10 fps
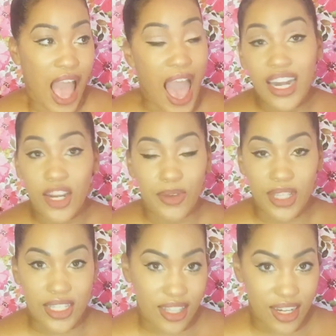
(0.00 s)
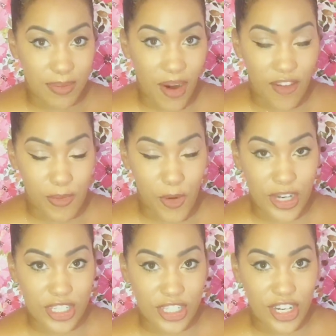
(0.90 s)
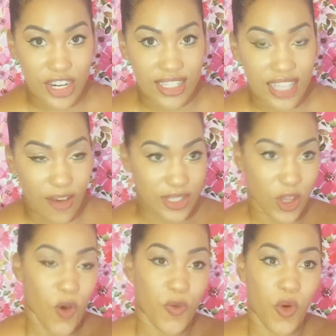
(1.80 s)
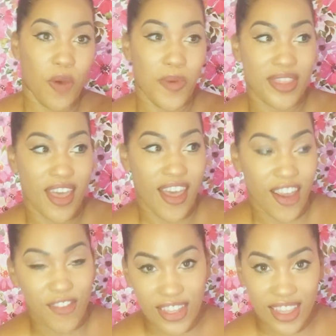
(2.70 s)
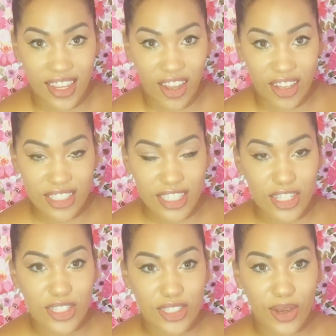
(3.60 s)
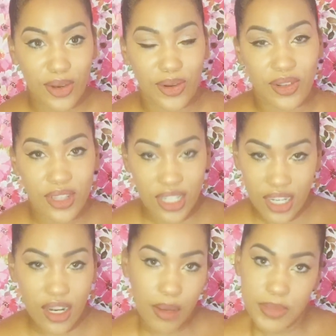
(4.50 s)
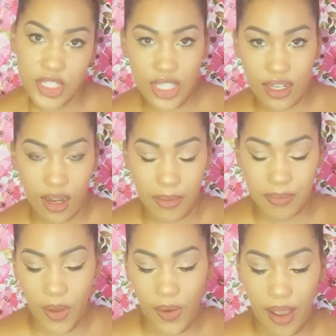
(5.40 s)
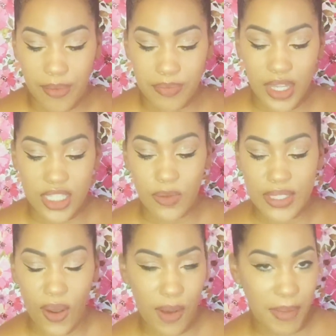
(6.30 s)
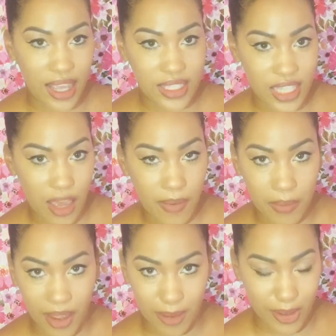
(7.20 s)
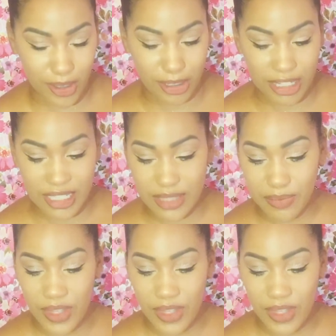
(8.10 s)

I didn't really study private mortgage insurance. I was overwhelmed with everything else. So look it up, just look it up, okay? Because it was on my exam, it might be on yours.